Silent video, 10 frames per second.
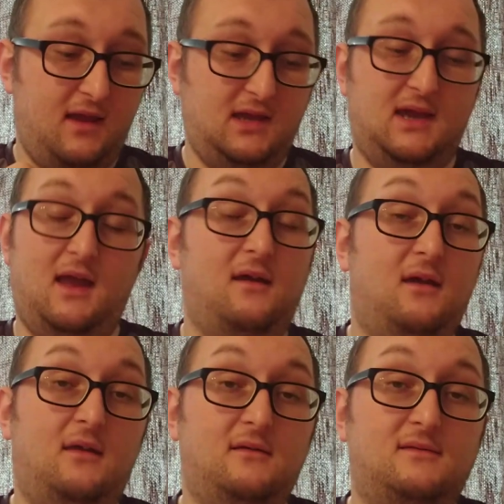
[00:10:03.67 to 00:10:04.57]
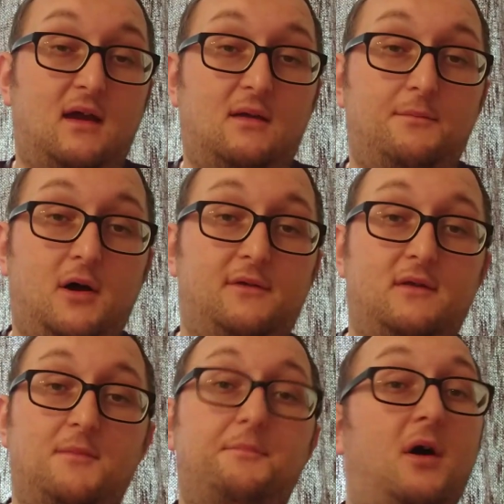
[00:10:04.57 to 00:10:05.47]
that you get a second pod
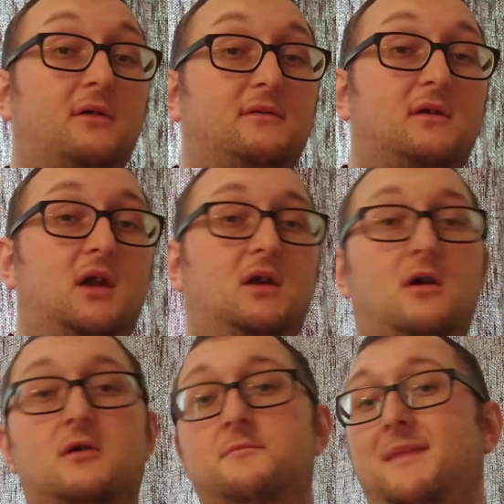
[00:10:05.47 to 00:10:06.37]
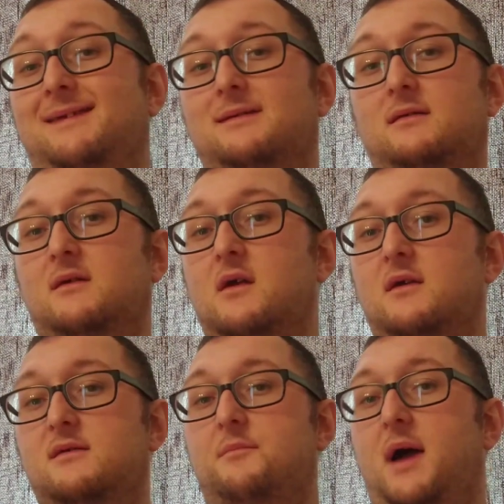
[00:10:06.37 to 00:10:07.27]
in the box, so you're not committed
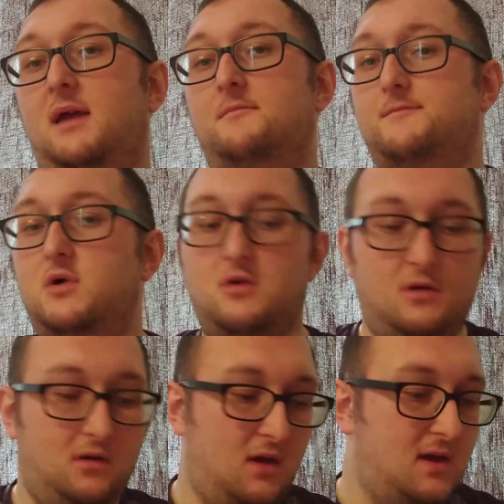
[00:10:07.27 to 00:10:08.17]
to buying more.